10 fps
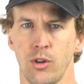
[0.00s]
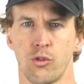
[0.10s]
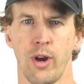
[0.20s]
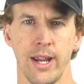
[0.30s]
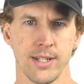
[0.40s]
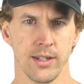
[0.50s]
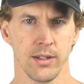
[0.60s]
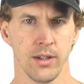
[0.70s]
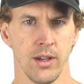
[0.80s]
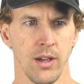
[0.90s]
great.
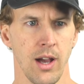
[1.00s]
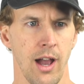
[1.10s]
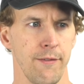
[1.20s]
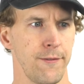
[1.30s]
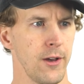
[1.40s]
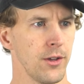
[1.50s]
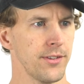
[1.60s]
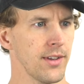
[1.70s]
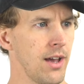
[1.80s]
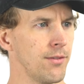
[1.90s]

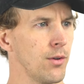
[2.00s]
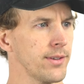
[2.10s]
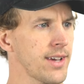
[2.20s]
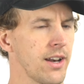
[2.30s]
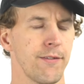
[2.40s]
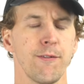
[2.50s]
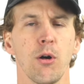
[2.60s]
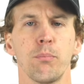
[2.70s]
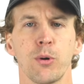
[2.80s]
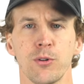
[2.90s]
I've always kind of
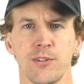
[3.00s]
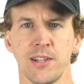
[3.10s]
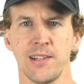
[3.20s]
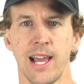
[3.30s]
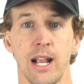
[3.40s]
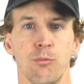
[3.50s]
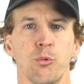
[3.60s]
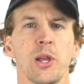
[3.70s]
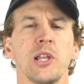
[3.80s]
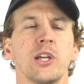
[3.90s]
felt personally like I'm
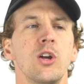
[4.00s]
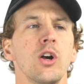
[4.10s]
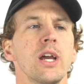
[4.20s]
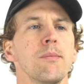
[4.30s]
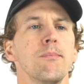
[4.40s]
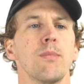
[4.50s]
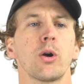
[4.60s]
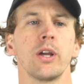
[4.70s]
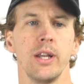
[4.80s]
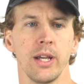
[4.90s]
really good at
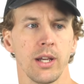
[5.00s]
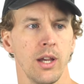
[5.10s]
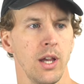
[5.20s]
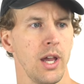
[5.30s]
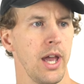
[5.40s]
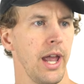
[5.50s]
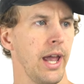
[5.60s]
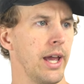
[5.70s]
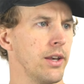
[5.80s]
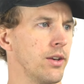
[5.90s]
marketing
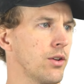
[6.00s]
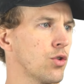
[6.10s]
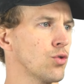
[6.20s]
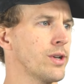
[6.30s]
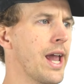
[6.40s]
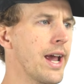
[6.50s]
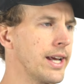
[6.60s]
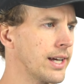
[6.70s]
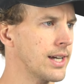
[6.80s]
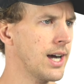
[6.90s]
and
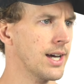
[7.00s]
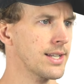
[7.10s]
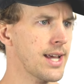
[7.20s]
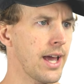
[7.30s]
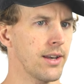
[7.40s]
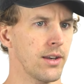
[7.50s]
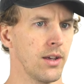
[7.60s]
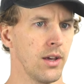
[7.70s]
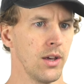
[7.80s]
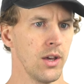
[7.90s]
creating content.
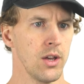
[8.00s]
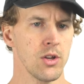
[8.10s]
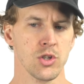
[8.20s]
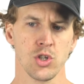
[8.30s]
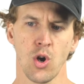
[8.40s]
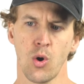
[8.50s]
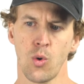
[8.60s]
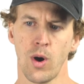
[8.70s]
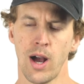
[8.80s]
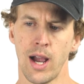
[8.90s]

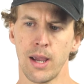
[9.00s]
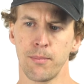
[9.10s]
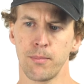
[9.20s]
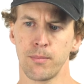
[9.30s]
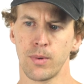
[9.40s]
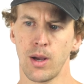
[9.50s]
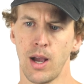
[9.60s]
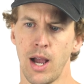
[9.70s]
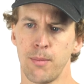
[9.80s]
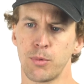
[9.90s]
So I'm
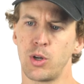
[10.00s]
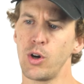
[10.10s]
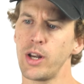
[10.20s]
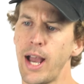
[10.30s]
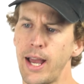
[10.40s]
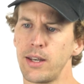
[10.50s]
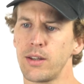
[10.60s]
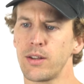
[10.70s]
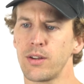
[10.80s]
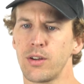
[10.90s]
good at
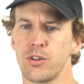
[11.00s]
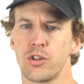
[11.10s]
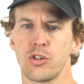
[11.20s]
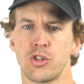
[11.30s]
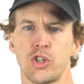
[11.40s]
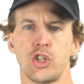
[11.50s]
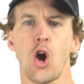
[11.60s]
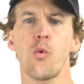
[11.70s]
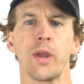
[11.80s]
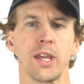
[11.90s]

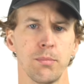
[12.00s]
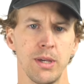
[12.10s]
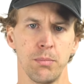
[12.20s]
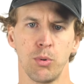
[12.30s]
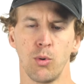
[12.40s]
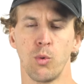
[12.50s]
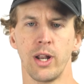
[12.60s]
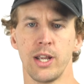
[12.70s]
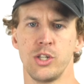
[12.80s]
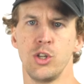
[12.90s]
showing people what
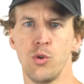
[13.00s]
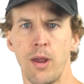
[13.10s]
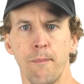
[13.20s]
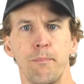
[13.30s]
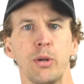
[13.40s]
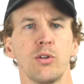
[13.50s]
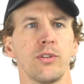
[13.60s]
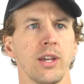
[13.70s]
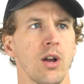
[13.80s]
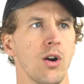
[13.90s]
I do and
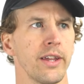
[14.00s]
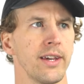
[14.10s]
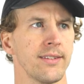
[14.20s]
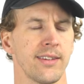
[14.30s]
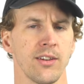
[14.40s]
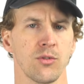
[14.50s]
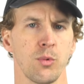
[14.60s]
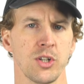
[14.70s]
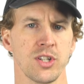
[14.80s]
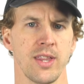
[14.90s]
building audiences,
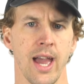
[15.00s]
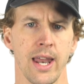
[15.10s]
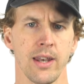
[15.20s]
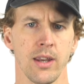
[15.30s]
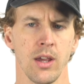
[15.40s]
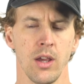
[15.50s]
which then